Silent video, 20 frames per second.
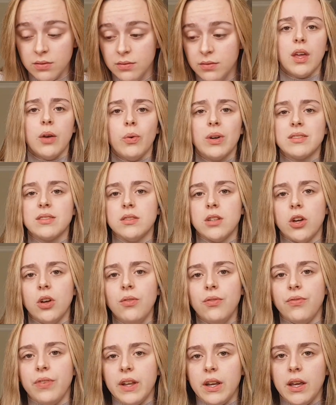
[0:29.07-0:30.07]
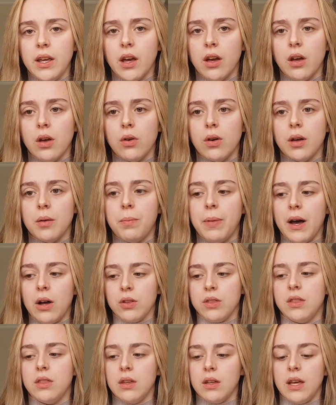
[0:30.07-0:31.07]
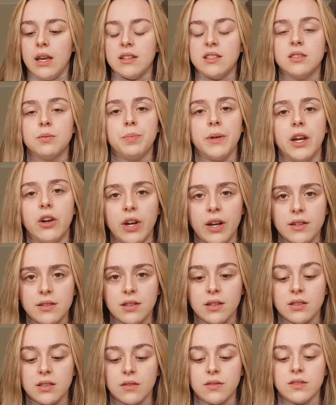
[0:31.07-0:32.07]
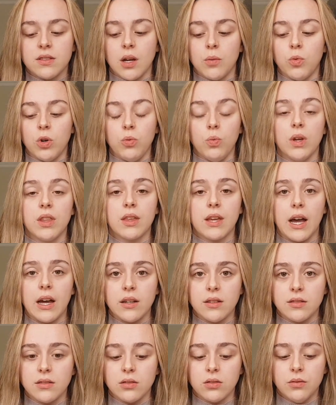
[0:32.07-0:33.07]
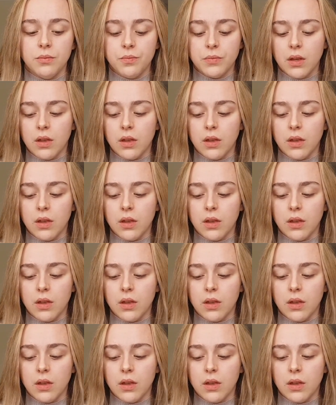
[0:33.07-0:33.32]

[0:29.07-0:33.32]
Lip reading: there was no video about the experiences of someone with CADASIL.